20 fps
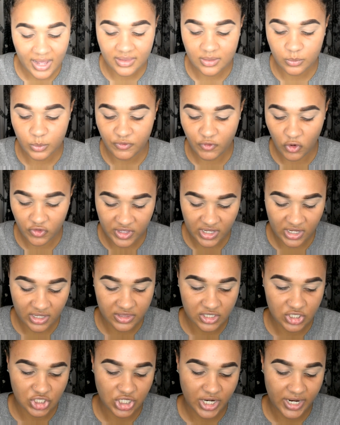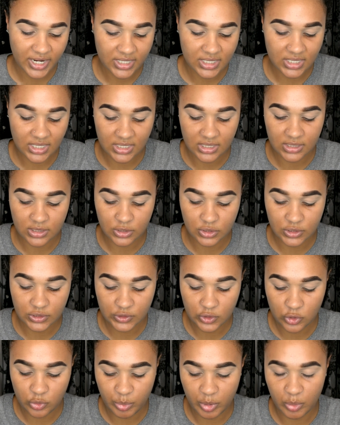And then we've got the other shade in
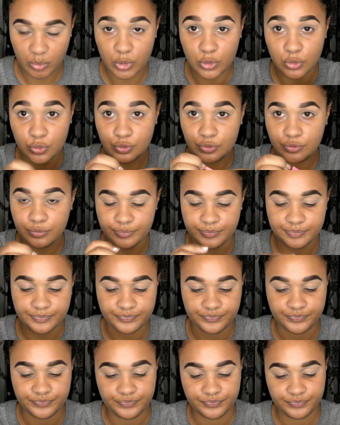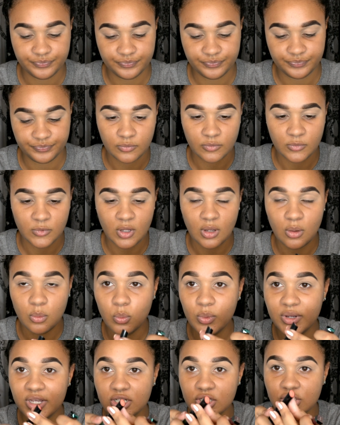Supermoon,
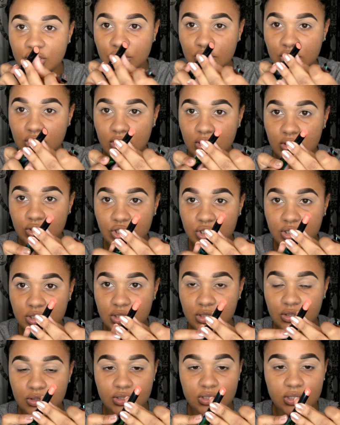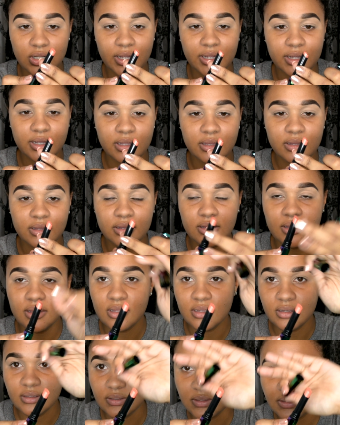which just looks like
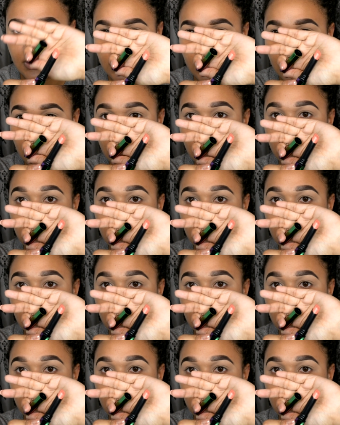this.